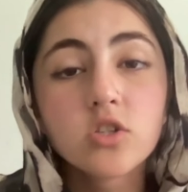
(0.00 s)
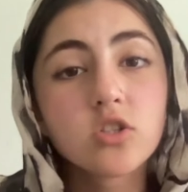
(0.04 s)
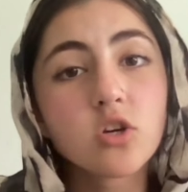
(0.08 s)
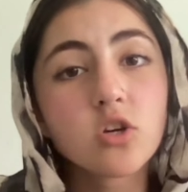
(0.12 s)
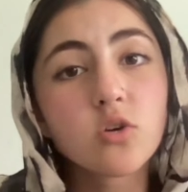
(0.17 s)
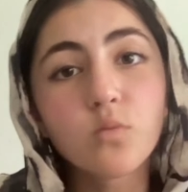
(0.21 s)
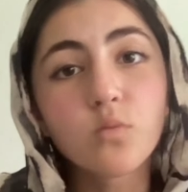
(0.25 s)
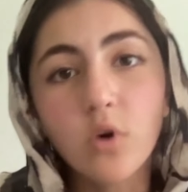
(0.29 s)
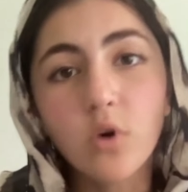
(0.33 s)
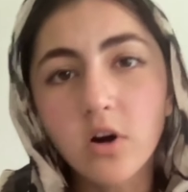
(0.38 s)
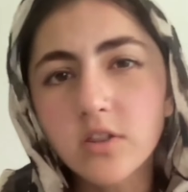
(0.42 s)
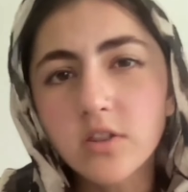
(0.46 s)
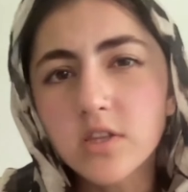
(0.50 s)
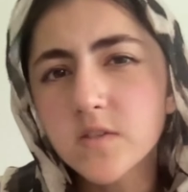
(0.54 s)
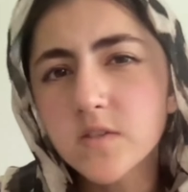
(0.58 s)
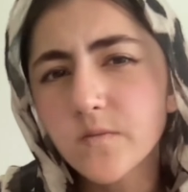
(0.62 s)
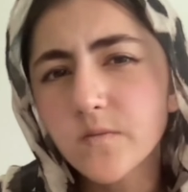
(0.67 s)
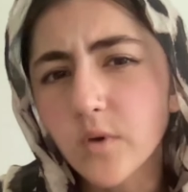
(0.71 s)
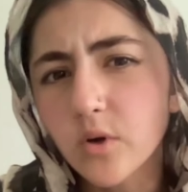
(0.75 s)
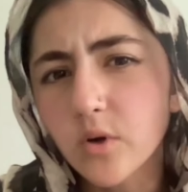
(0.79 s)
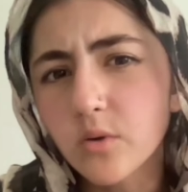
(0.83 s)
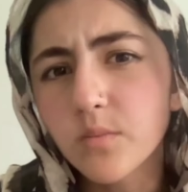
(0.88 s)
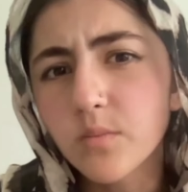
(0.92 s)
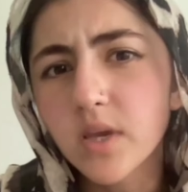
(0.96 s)
So while
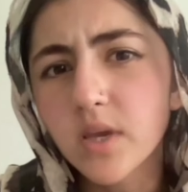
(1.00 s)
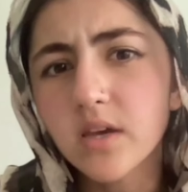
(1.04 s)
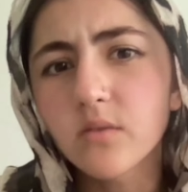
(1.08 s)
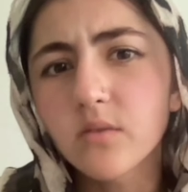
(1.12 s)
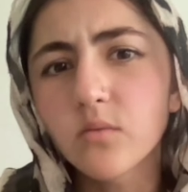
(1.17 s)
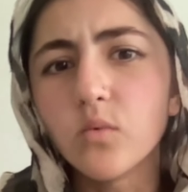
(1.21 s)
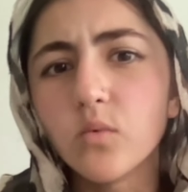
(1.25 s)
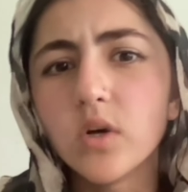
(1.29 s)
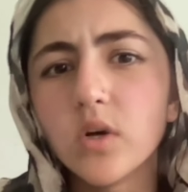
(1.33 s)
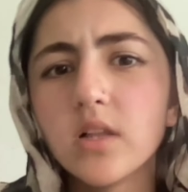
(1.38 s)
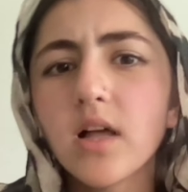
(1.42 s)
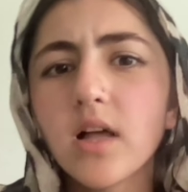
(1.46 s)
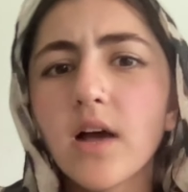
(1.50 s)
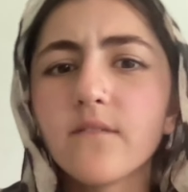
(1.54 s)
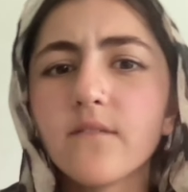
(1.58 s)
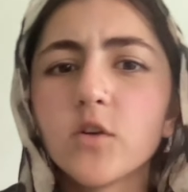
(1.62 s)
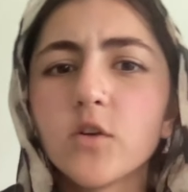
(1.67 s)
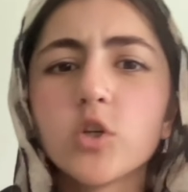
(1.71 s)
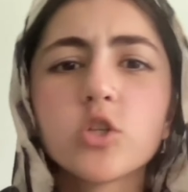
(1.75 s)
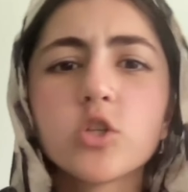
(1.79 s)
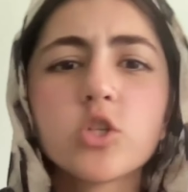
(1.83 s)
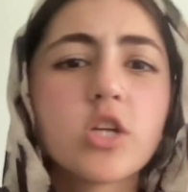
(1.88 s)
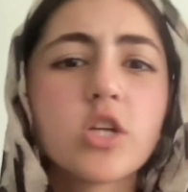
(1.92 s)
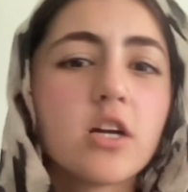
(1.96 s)
this phone ban will
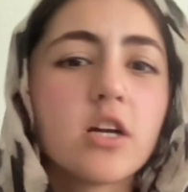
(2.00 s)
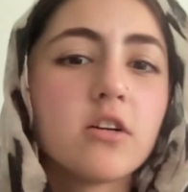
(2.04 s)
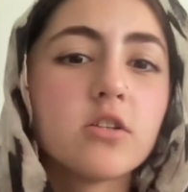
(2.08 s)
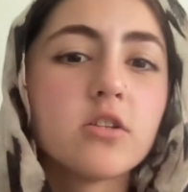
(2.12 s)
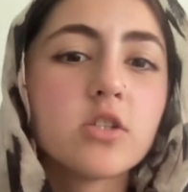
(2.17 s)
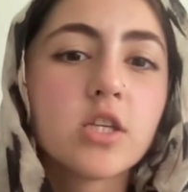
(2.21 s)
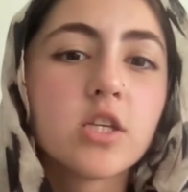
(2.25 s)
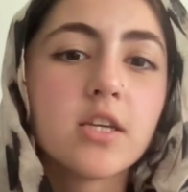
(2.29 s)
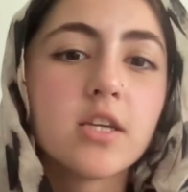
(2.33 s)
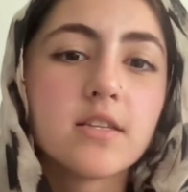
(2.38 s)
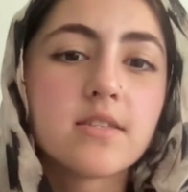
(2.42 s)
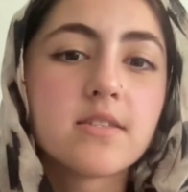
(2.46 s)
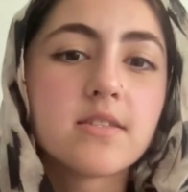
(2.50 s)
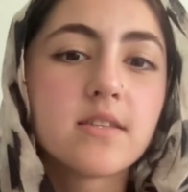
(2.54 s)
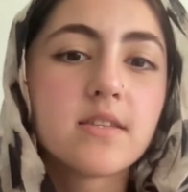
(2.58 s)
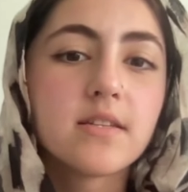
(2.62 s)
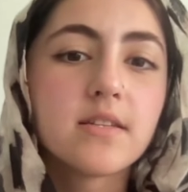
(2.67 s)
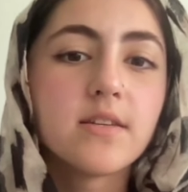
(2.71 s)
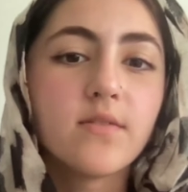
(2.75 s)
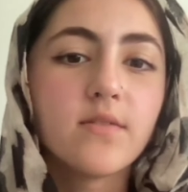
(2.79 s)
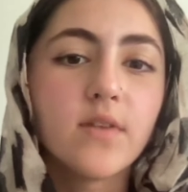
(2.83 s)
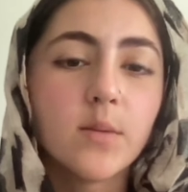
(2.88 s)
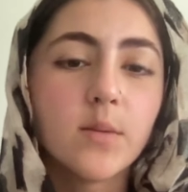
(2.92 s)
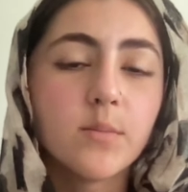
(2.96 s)
at first challenge kids
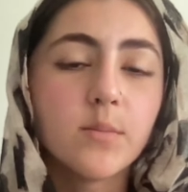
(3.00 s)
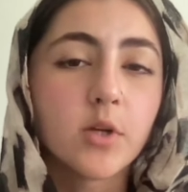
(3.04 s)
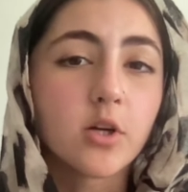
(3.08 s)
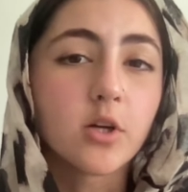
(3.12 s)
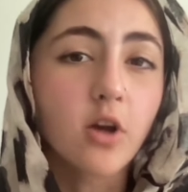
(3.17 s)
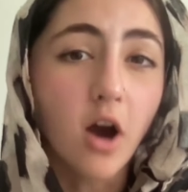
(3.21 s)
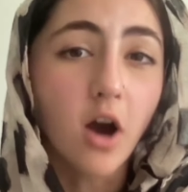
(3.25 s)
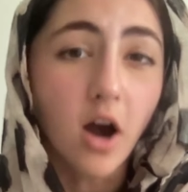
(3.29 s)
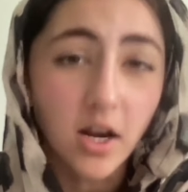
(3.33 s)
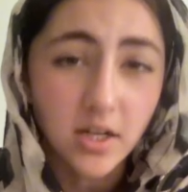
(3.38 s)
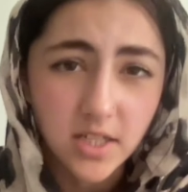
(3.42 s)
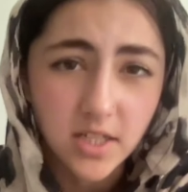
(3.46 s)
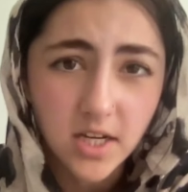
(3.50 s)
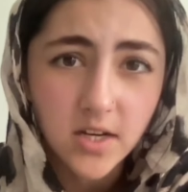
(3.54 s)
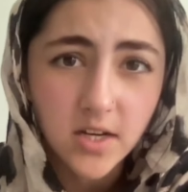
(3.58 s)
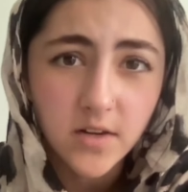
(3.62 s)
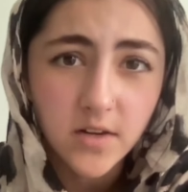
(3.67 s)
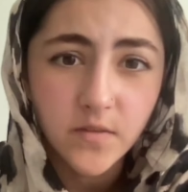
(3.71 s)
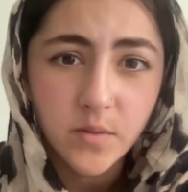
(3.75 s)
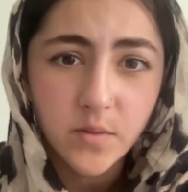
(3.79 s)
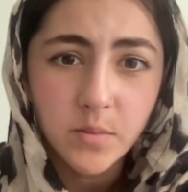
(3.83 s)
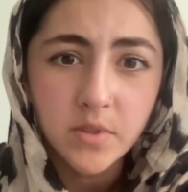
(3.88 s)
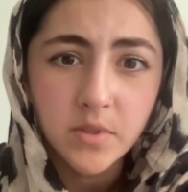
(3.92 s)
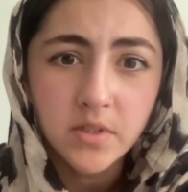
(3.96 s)
to develop their
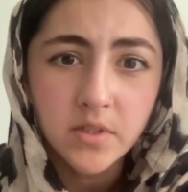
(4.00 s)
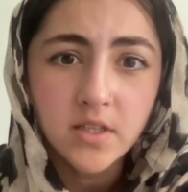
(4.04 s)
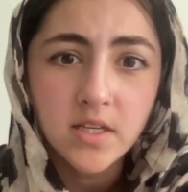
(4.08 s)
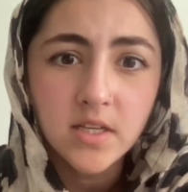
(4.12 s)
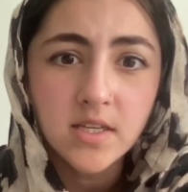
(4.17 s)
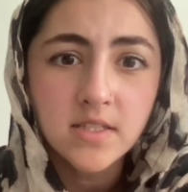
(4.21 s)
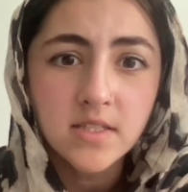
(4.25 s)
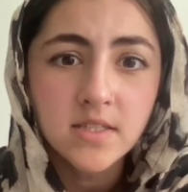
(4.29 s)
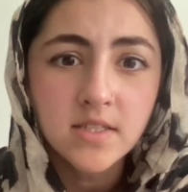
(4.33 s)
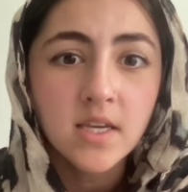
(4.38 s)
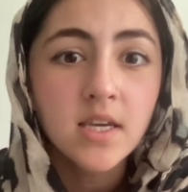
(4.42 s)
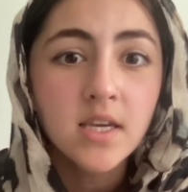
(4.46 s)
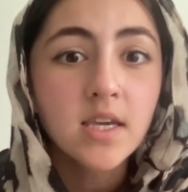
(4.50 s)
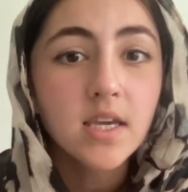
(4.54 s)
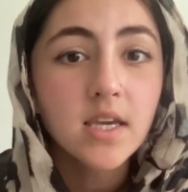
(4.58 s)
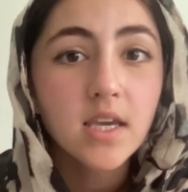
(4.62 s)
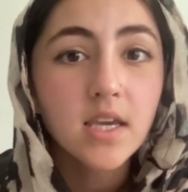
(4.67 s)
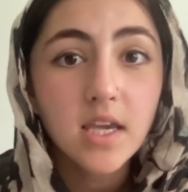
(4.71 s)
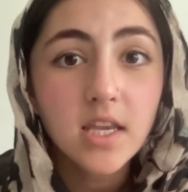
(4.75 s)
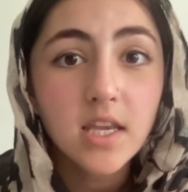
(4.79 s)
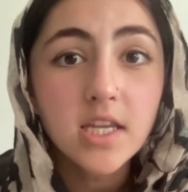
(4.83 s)
cognitive abilities,